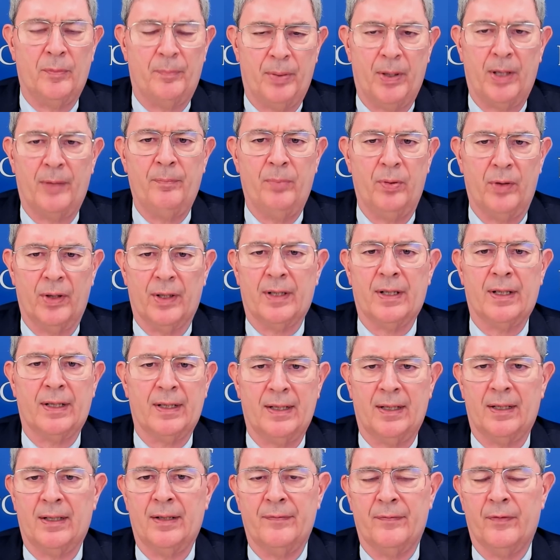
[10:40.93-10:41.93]
public
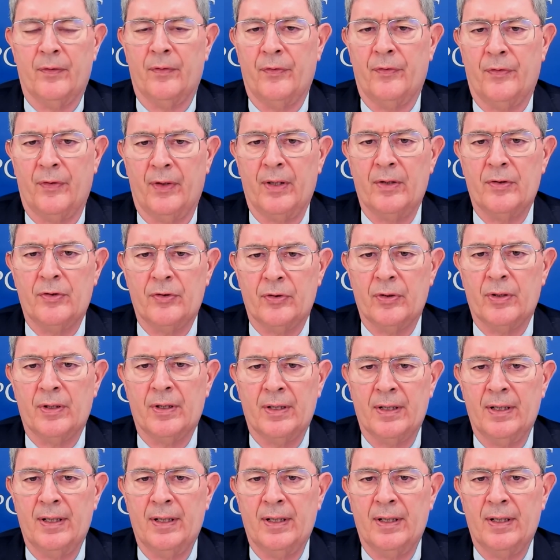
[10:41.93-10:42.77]
conversation